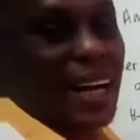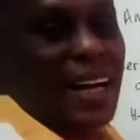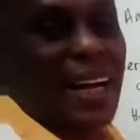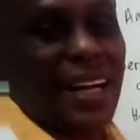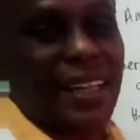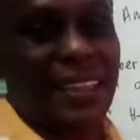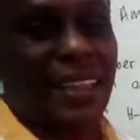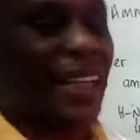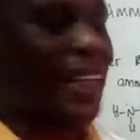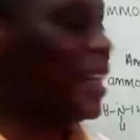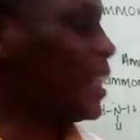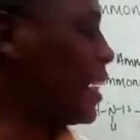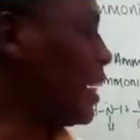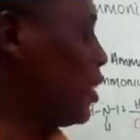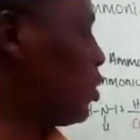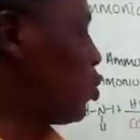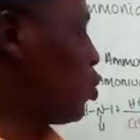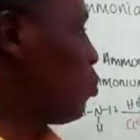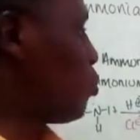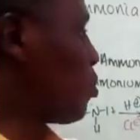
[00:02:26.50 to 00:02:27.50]
an alkyl
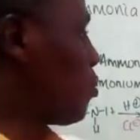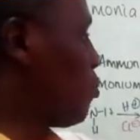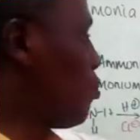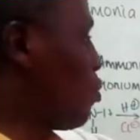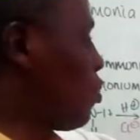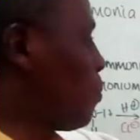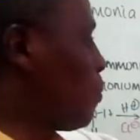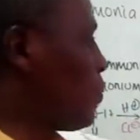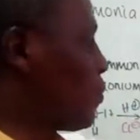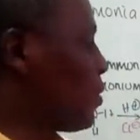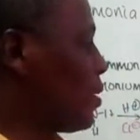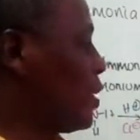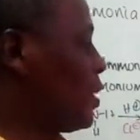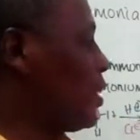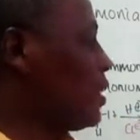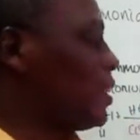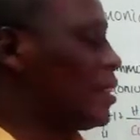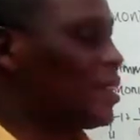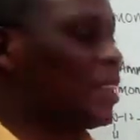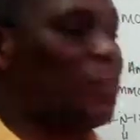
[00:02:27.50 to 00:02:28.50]
group to form
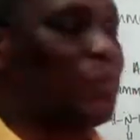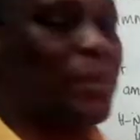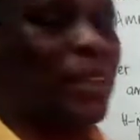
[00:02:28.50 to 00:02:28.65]
something